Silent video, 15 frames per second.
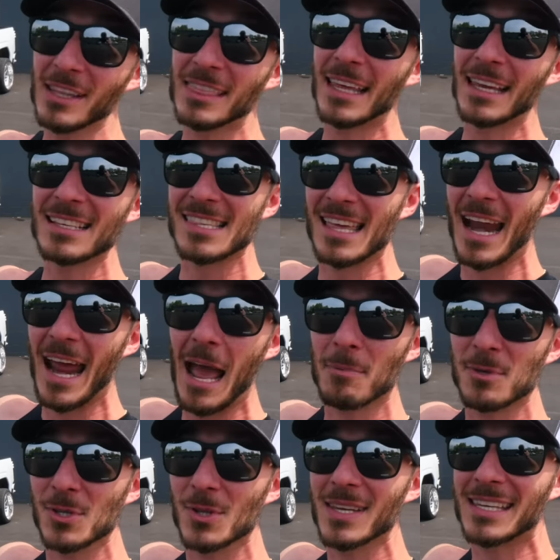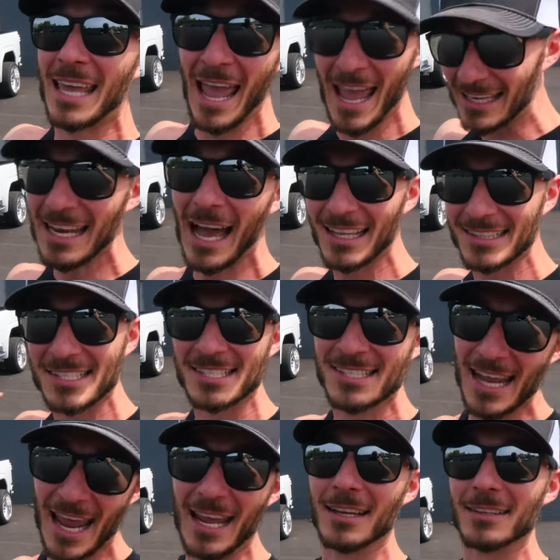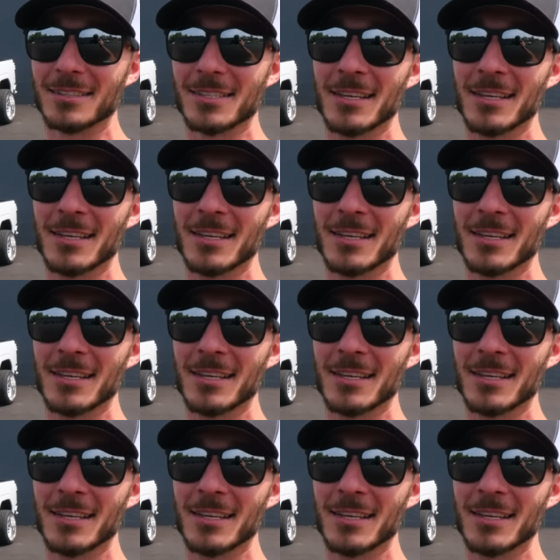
things that I absolutely cannot stand